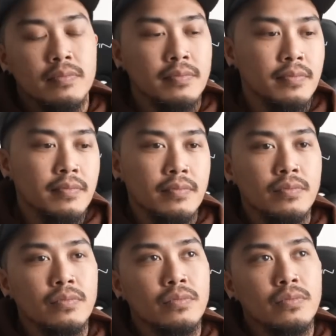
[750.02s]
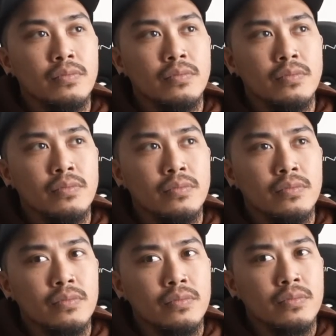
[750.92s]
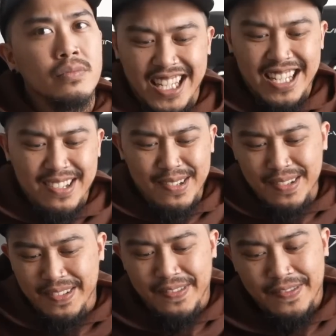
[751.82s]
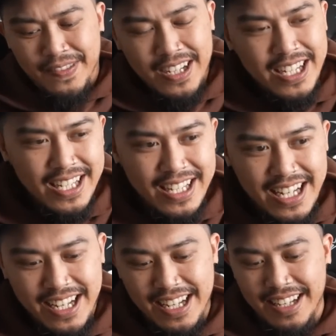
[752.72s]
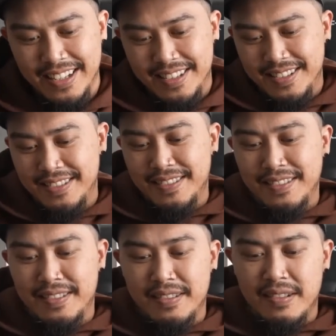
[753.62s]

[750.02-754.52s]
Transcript: (silent)